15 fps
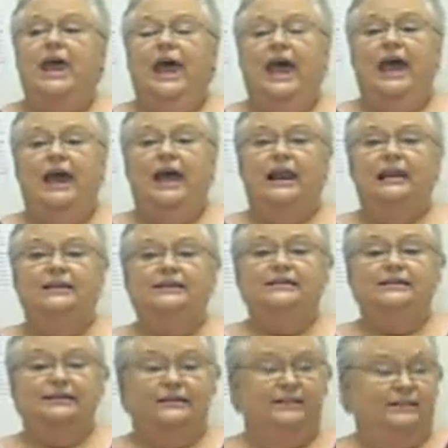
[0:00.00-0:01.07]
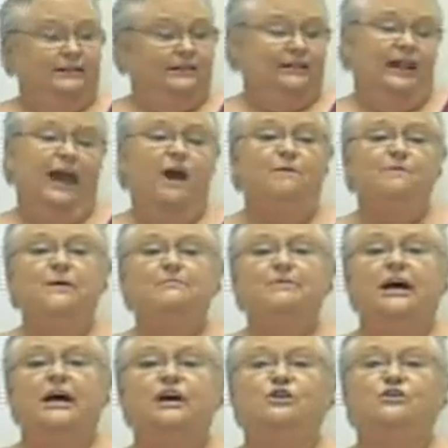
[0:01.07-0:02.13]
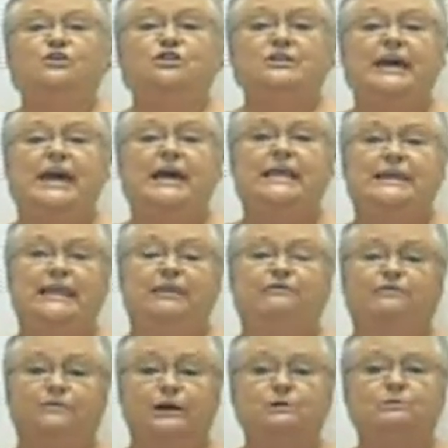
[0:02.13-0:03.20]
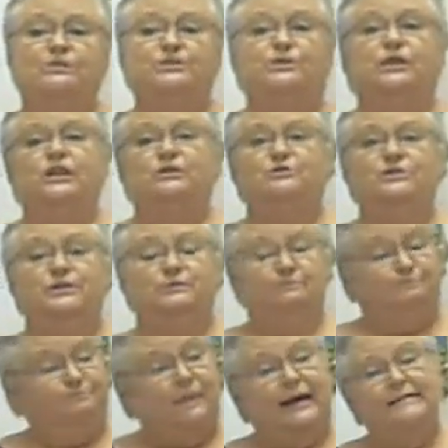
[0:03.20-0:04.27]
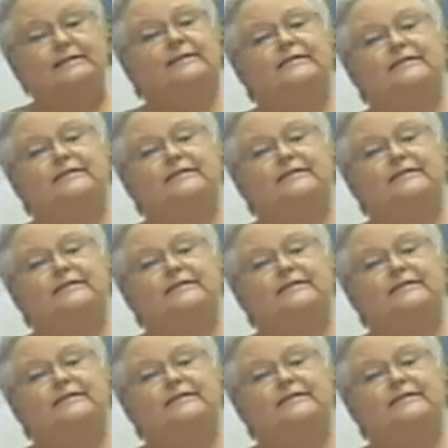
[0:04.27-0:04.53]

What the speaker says: And help them to understand that it was for those basic